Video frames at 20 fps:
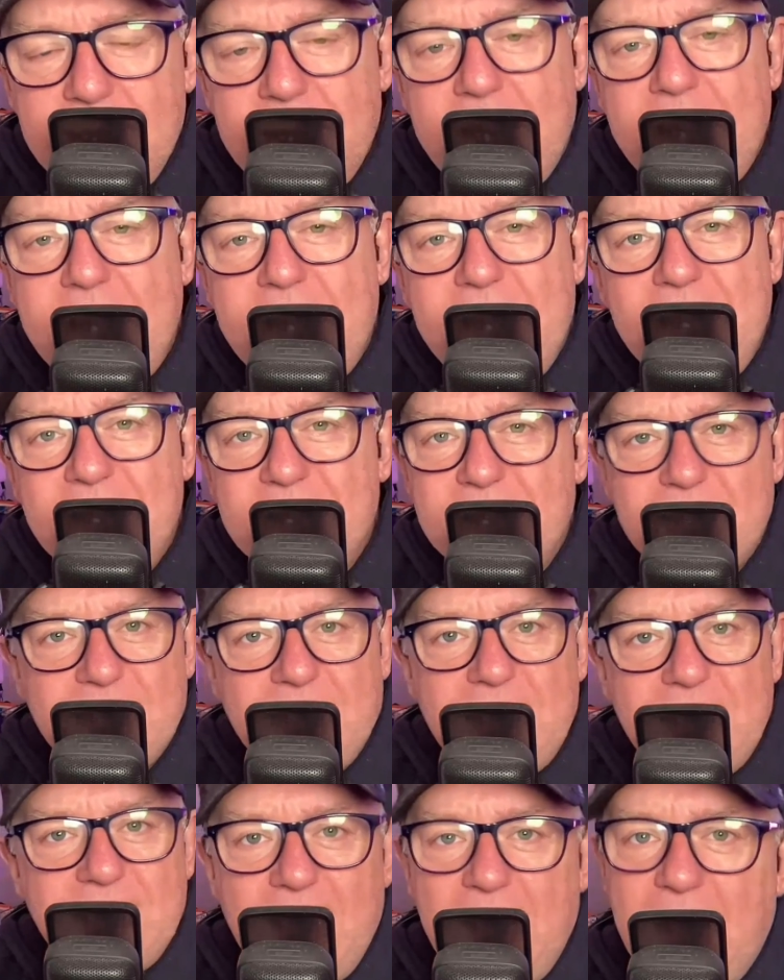It is, as they
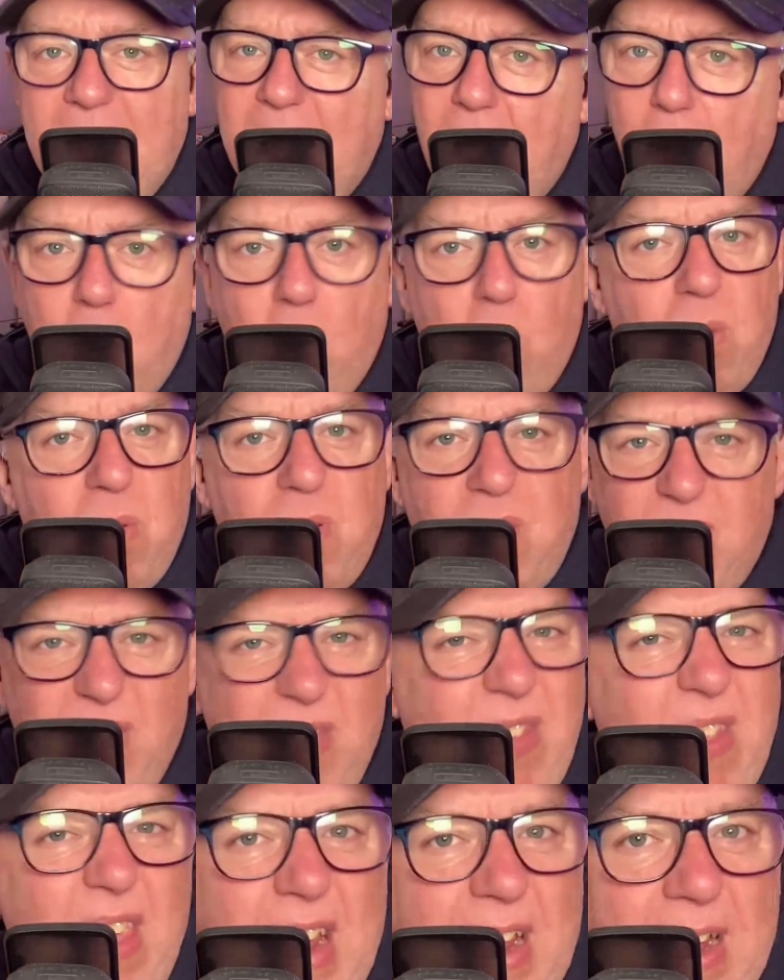say, a whole
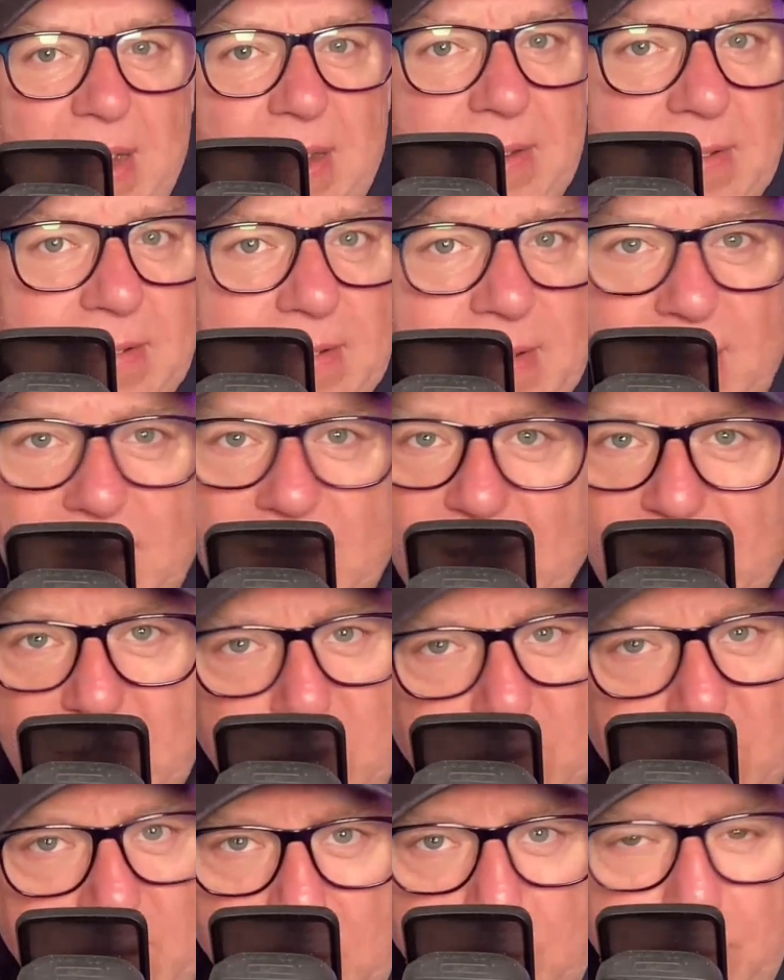thing. Unless
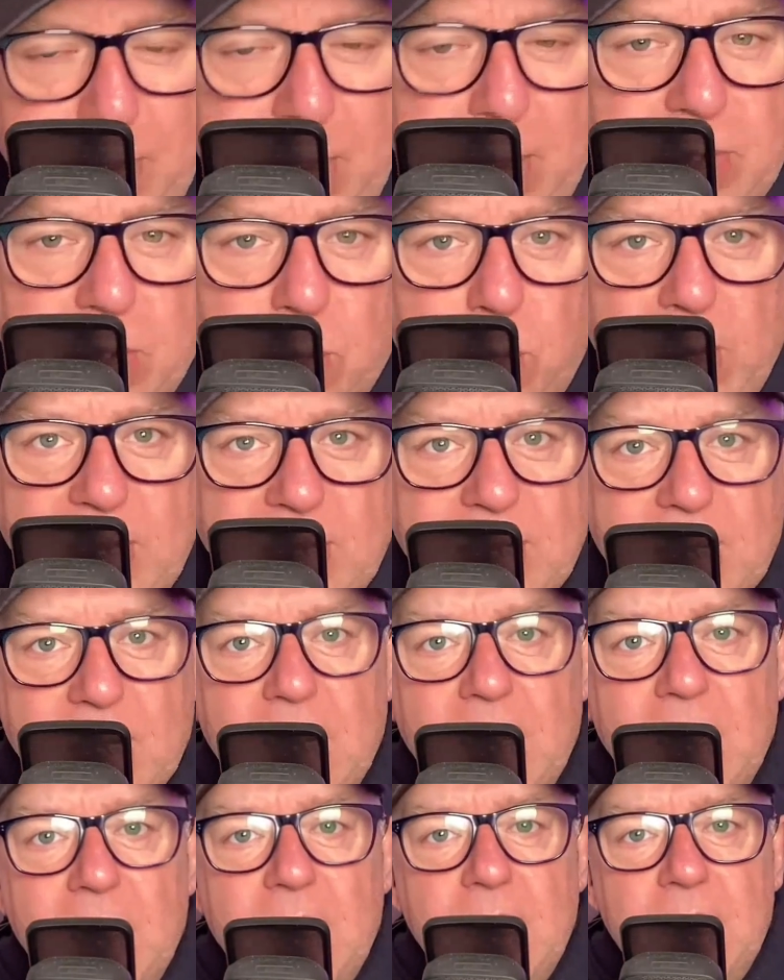you're a computer whiz,
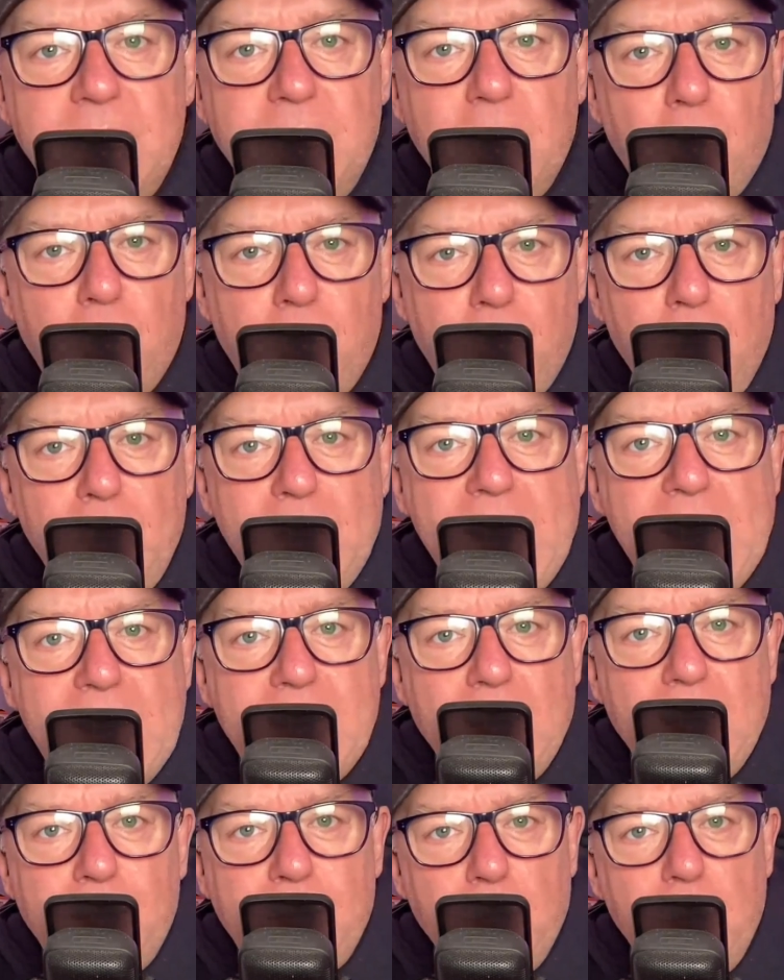you'll probably end
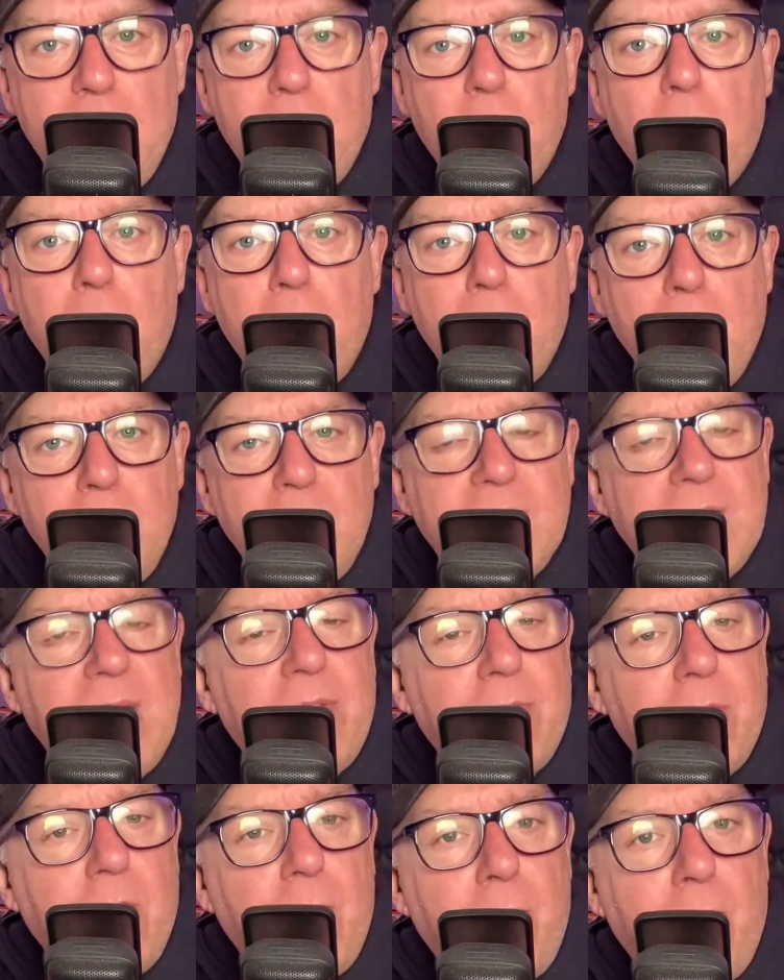up doing what most
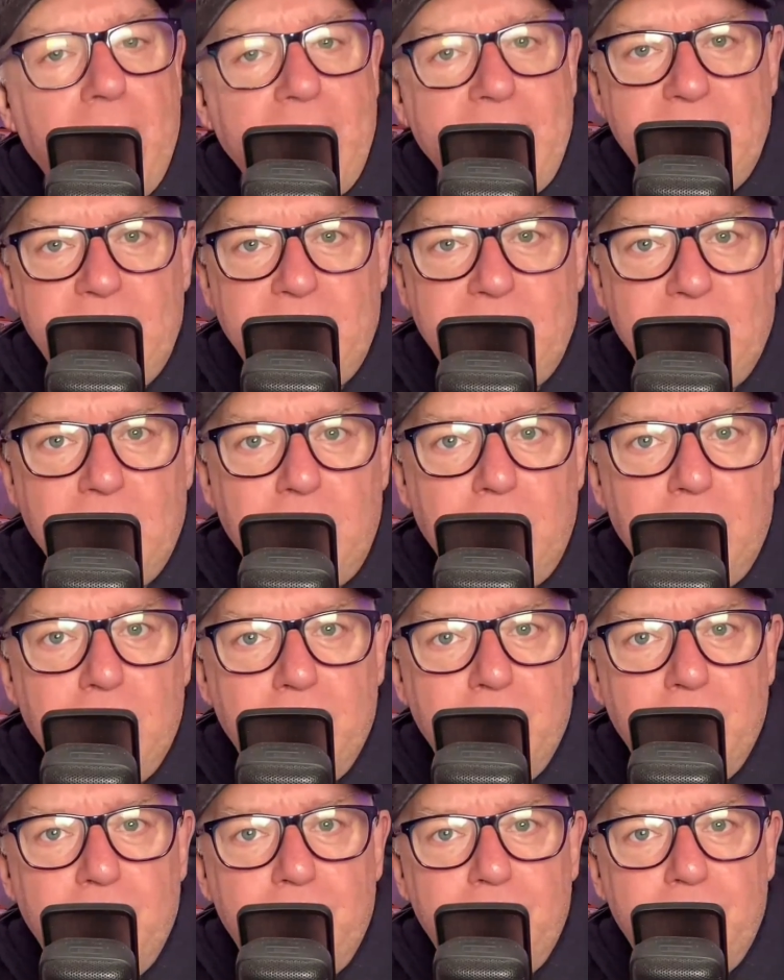other operators do:
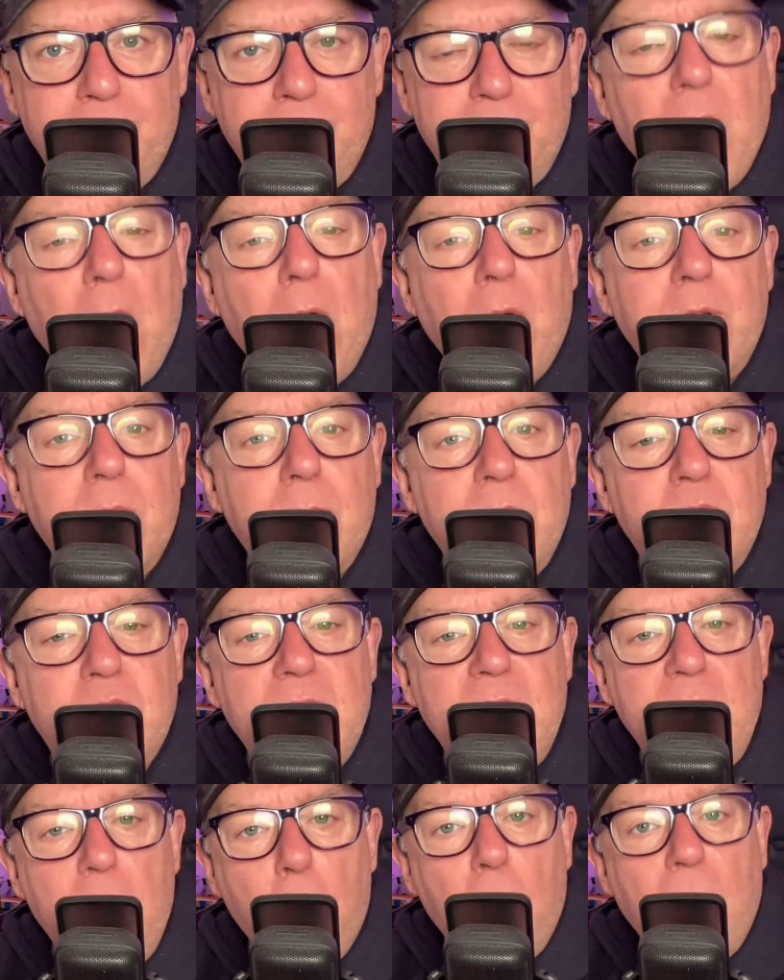dial your
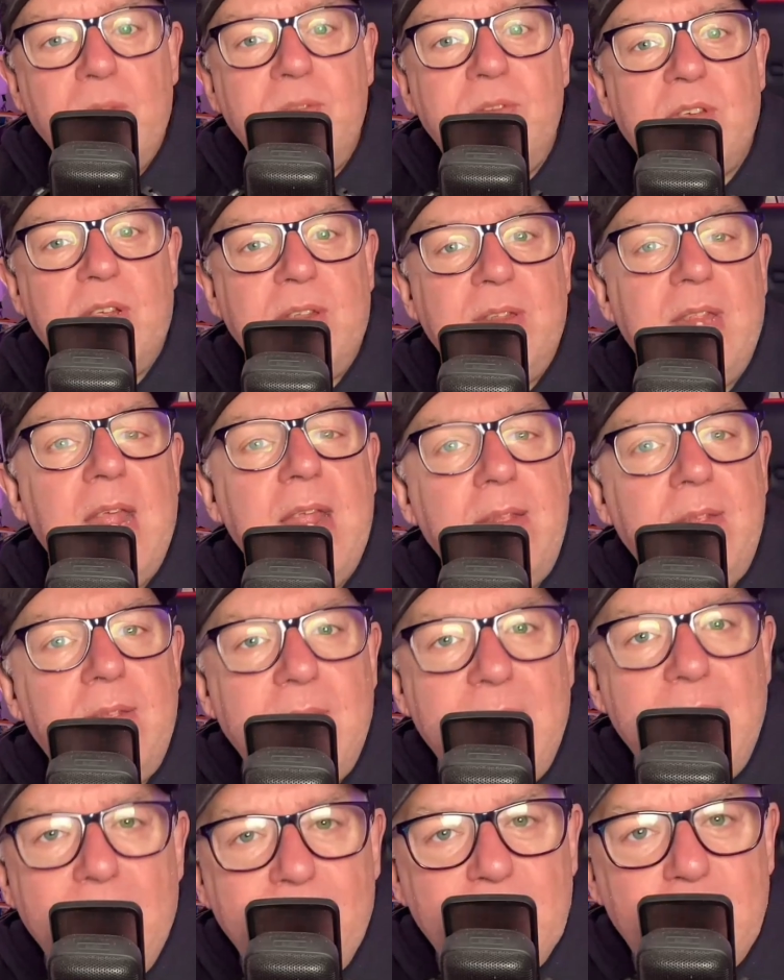machine in once and then
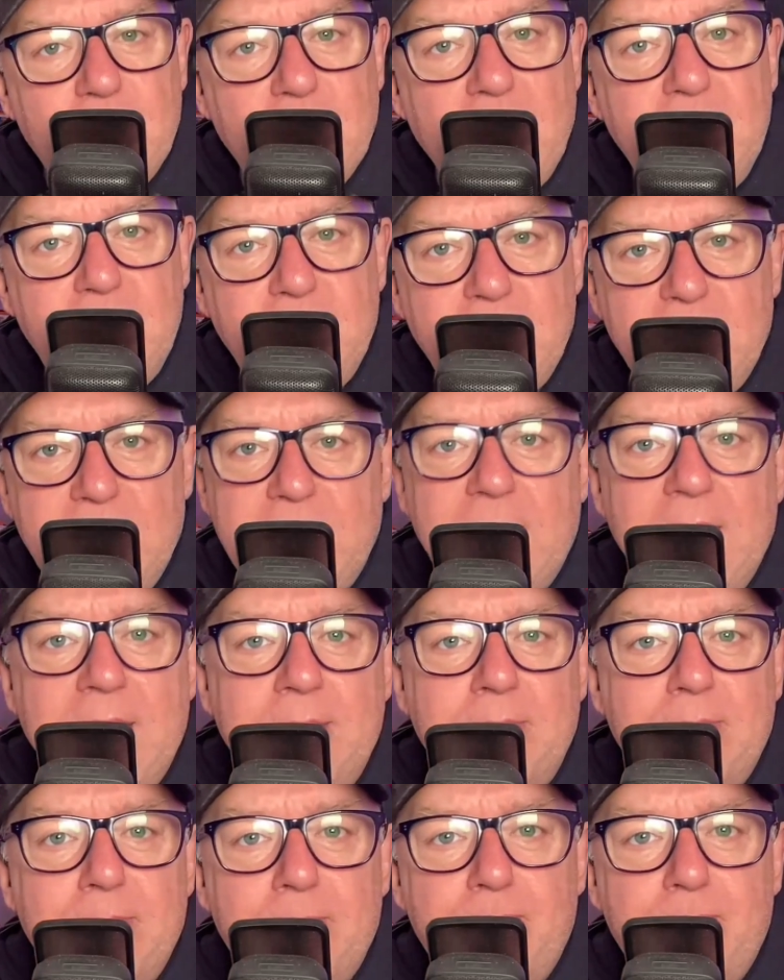never change it again.